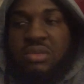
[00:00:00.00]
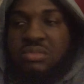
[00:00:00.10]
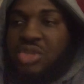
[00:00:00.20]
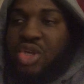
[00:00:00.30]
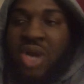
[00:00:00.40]

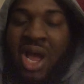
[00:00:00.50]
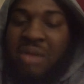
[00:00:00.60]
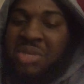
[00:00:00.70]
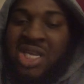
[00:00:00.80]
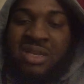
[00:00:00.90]
you know, I
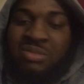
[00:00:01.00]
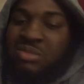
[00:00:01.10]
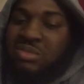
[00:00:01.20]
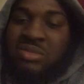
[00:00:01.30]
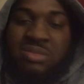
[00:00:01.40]

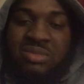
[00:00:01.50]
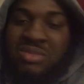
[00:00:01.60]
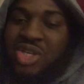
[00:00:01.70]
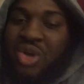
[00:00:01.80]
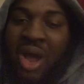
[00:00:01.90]
mean,
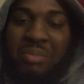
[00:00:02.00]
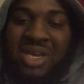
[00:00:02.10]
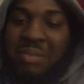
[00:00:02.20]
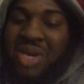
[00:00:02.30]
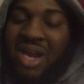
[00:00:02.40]
you know, I
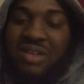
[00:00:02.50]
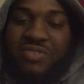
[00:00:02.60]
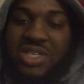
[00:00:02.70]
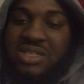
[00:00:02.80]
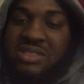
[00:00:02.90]
mean, I'm not
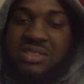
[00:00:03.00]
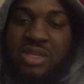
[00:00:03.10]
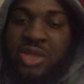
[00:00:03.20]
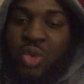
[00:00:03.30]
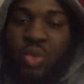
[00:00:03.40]
even
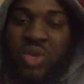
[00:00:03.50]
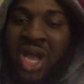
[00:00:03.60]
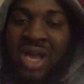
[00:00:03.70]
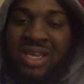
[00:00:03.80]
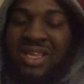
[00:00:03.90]
dissing Lil
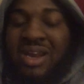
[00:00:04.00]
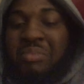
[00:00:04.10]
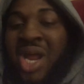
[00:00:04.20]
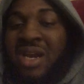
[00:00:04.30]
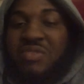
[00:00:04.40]
Yachty, and
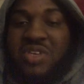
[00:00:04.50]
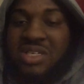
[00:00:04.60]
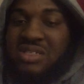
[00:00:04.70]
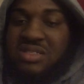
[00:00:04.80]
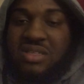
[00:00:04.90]
I'm not even
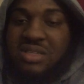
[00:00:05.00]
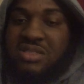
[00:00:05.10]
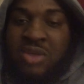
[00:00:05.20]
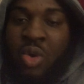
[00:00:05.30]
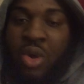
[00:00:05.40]
dissing the
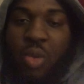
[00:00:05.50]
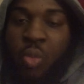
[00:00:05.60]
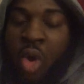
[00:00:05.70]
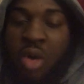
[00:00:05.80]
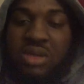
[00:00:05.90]
song
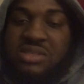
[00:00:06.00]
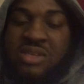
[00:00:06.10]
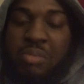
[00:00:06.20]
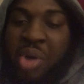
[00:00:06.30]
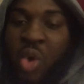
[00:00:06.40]
Walk
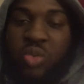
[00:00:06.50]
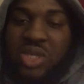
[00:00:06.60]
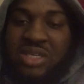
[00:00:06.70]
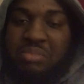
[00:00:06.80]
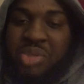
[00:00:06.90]
to
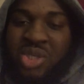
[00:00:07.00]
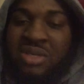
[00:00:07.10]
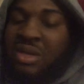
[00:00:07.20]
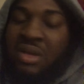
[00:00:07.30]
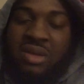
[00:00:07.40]
Poland,
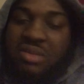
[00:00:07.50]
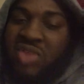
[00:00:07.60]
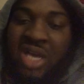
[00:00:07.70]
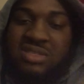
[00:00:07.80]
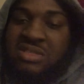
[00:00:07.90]
but
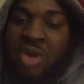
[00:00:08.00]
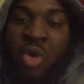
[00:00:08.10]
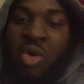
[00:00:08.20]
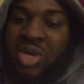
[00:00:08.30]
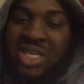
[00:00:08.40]
that
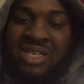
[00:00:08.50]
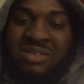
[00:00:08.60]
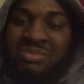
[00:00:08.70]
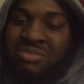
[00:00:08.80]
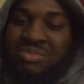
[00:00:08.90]
song
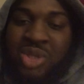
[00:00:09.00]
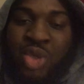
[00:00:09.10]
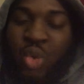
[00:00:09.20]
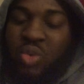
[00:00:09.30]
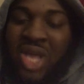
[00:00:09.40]
and
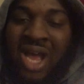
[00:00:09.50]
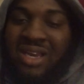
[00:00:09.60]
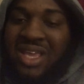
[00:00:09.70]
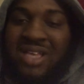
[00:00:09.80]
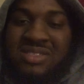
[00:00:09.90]
Lil
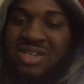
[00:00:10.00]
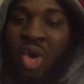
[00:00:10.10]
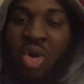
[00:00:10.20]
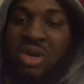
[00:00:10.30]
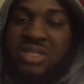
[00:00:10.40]
Yachty as an
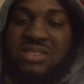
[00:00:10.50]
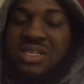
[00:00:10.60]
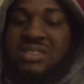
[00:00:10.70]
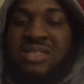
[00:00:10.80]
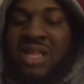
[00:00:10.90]
artist,
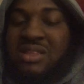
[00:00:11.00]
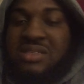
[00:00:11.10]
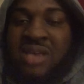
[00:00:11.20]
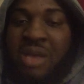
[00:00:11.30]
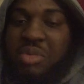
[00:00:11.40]
he's not the
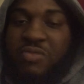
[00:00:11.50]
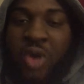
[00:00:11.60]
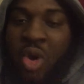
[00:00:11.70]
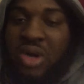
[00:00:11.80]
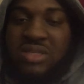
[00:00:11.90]
type of
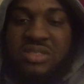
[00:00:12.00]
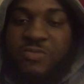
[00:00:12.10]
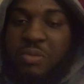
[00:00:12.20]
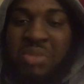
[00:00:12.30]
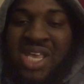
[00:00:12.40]

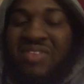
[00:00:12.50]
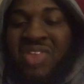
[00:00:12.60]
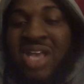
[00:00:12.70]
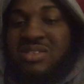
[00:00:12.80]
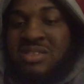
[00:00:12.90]
artist for me, and
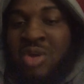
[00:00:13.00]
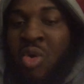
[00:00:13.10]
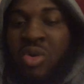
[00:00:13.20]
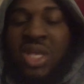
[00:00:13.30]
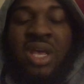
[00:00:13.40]
that
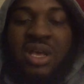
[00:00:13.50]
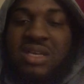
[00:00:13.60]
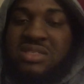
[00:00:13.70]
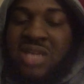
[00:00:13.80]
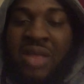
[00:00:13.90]
song
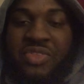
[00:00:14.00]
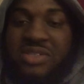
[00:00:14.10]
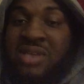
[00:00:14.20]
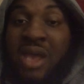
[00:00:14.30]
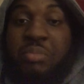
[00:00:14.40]
is not the
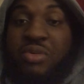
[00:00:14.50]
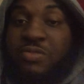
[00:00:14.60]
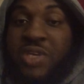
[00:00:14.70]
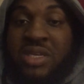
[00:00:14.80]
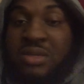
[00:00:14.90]
type
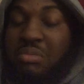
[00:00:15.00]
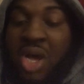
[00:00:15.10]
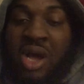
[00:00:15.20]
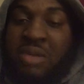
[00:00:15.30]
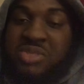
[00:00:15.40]
of
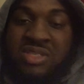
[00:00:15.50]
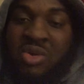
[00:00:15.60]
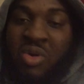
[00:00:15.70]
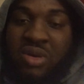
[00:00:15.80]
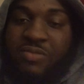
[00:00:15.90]
hip-hop
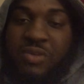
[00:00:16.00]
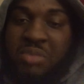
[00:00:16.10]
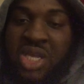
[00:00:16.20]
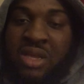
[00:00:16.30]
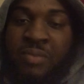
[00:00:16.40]
song for
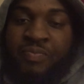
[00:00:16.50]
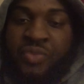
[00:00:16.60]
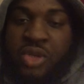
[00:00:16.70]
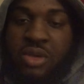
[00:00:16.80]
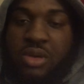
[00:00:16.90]
me.
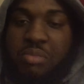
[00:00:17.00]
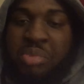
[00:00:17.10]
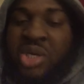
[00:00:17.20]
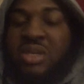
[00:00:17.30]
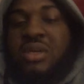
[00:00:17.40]

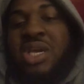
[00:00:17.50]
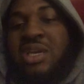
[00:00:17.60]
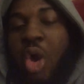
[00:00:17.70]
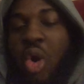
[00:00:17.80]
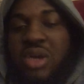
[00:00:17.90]
But
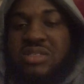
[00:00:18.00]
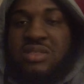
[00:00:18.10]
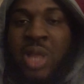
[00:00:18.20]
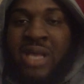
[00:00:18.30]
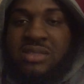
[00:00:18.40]
an
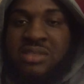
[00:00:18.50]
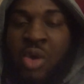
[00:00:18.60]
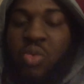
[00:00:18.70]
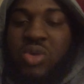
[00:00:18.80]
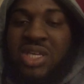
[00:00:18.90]
artist like
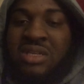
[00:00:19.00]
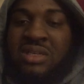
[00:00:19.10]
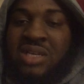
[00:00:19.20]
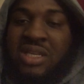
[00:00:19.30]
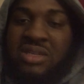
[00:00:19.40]

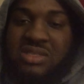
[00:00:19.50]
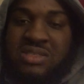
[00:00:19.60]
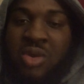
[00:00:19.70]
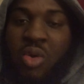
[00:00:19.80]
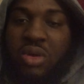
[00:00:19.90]
Token and a
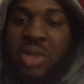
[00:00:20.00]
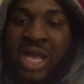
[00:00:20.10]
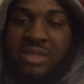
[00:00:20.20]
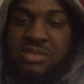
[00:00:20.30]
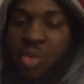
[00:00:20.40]
song
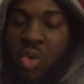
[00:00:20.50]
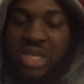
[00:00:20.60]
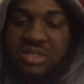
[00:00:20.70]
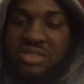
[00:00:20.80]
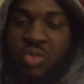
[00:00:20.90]
like
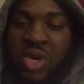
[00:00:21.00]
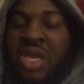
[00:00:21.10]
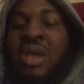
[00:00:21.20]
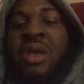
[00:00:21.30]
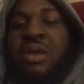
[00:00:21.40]
Toy
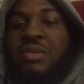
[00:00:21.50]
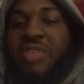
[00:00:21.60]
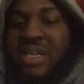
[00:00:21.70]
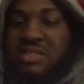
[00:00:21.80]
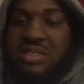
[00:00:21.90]
Story,
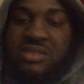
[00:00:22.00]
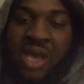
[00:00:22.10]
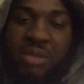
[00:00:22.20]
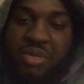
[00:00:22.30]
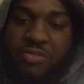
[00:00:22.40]
that's the
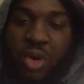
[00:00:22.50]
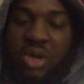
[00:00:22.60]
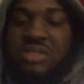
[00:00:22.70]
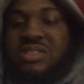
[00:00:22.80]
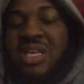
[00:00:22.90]
type of
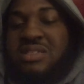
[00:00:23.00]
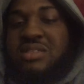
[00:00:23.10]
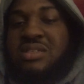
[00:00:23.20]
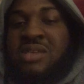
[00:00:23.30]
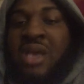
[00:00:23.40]
artist, that's
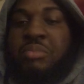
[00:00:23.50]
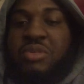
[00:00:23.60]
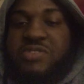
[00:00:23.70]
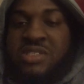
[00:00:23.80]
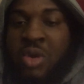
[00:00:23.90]
the type
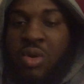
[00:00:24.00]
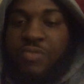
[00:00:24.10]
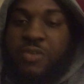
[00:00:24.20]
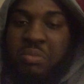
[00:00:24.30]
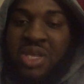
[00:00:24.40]
of song
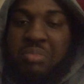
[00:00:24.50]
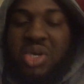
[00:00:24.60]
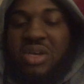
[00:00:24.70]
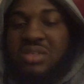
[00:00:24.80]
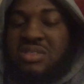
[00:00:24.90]
for me,
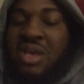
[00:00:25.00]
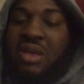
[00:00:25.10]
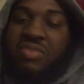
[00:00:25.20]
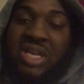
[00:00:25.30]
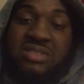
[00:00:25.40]
because
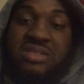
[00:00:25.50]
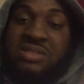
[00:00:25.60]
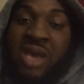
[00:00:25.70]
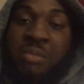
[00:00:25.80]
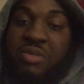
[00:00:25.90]
that's the
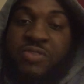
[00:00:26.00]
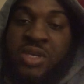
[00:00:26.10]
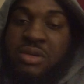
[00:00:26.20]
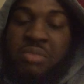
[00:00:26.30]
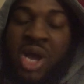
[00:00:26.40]
type of
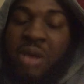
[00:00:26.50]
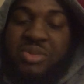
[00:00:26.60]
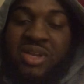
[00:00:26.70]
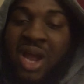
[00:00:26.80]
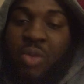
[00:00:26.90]
hip-hop
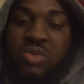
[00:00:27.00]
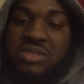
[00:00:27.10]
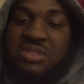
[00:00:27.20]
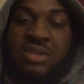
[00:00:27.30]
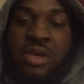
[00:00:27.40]
that I
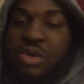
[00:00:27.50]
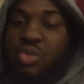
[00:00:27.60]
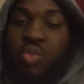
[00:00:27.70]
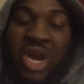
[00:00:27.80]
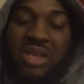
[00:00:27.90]
was
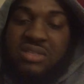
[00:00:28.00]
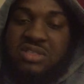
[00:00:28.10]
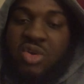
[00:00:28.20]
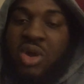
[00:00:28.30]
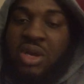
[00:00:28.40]

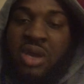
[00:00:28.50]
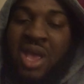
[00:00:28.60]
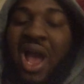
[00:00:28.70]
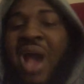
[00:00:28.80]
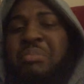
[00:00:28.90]
raised on.
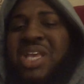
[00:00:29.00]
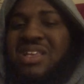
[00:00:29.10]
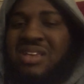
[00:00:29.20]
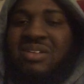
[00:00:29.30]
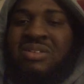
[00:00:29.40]
I mean,
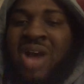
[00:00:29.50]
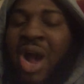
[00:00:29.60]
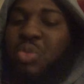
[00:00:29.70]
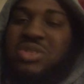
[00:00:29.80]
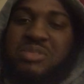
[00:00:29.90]
yeah,
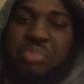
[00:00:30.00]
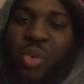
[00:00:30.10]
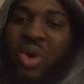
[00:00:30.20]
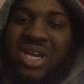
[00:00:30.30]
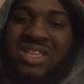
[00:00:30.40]
I was
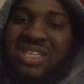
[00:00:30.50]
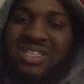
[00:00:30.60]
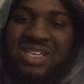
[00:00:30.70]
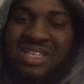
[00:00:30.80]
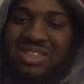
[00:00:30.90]
born in
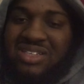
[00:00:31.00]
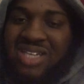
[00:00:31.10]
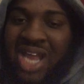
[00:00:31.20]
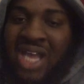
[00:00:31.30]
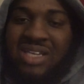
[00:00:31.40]
the
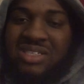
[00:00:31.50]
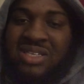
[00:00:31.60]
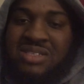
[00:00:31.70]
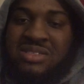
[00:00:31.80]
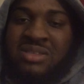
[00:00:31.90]

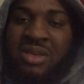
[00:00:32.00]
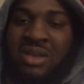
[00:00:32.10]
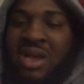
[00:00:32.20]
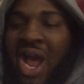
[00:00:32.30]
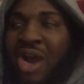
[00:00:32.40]
90s.
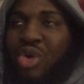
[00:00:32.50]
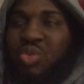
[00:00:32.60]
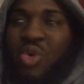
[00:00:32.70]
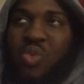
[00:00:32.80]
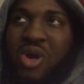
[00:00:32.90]
I
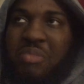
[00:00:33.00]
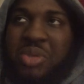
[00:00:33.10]
grew up